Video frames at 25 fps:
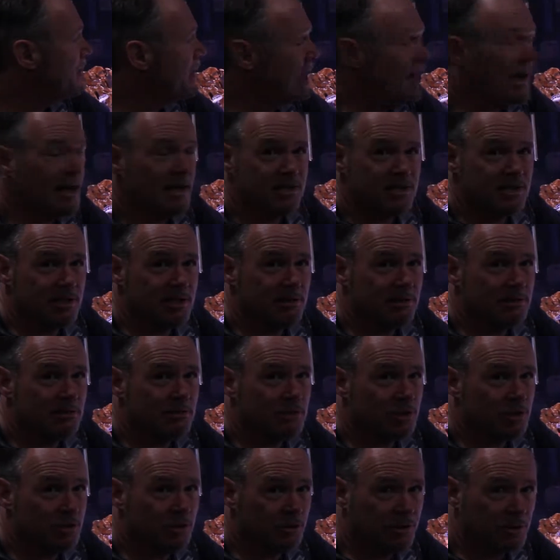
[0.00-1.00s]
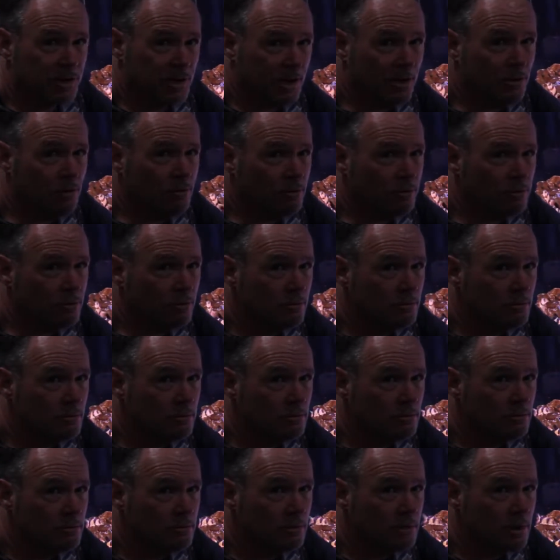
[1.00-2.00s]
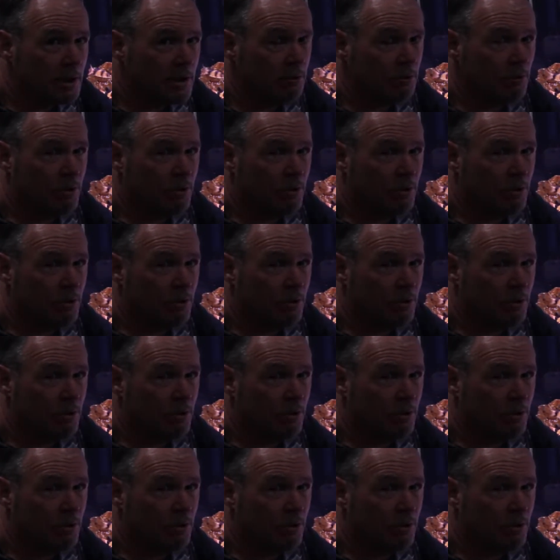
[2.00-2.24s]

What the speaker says: as it turned out, it